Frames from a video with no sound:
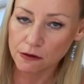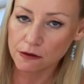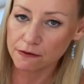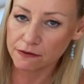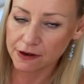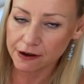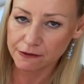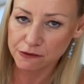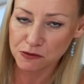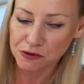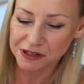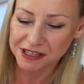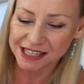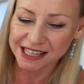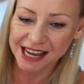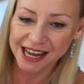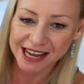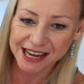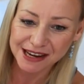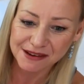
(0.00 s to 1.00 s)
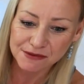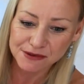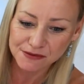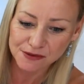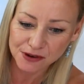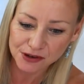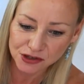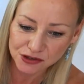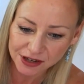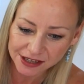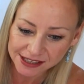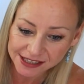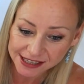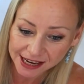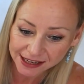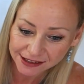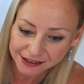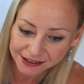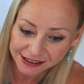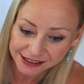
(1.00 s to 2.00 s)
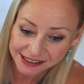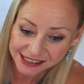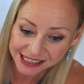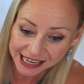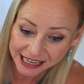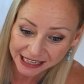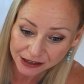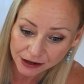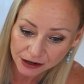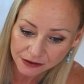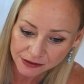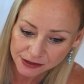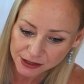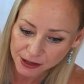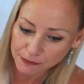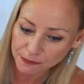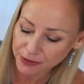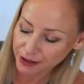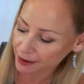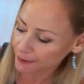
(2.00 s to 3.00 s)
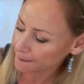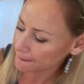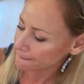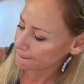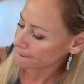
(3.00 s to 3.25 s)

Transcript: on for everyone today. We've got transcendence, getting over something.